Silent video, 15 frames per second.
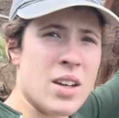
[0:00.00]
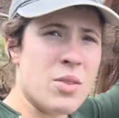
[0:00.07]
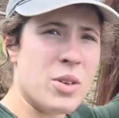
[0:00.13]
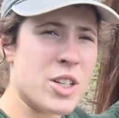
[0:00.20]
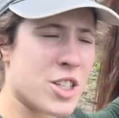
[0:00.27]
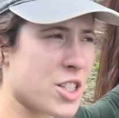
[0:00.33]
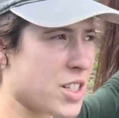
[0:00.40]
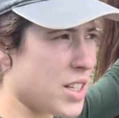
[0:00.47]

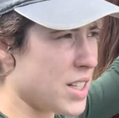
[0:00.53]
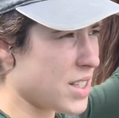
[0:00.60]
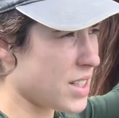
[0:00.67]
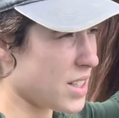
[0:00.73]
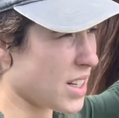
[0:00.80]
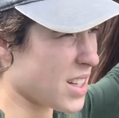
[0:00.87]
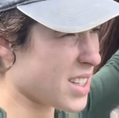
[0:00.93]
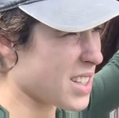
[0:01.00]
which
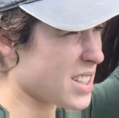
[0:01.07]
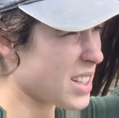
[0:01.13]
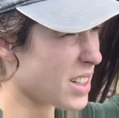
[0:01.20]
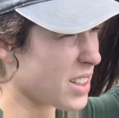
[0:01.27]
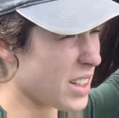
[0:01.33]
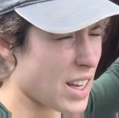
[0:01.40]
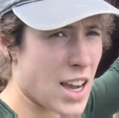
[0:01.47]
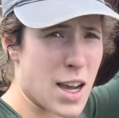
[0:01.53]
isn't
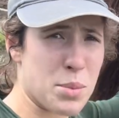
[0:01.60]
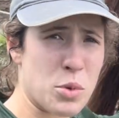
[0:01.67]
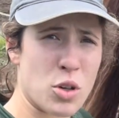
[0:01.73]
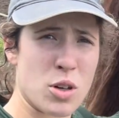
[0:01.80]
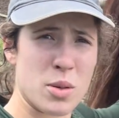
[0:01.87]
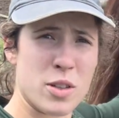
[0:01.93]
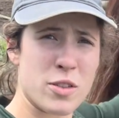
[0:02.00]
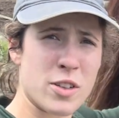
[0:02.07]
necessarily
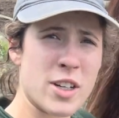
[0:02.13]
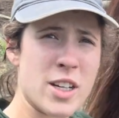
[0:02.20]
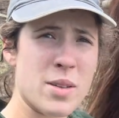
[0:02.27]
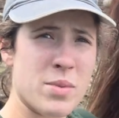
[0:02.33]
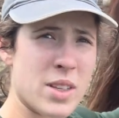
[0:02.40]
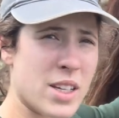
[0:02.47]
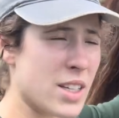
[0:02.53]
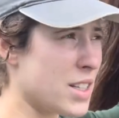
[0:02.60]
abnormal for
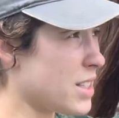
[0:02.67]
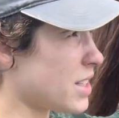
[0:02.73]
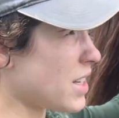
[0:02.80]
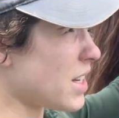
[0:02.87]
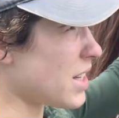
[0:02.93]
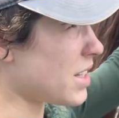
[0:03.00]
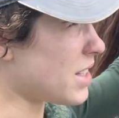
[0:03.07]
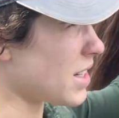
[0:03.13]
him because he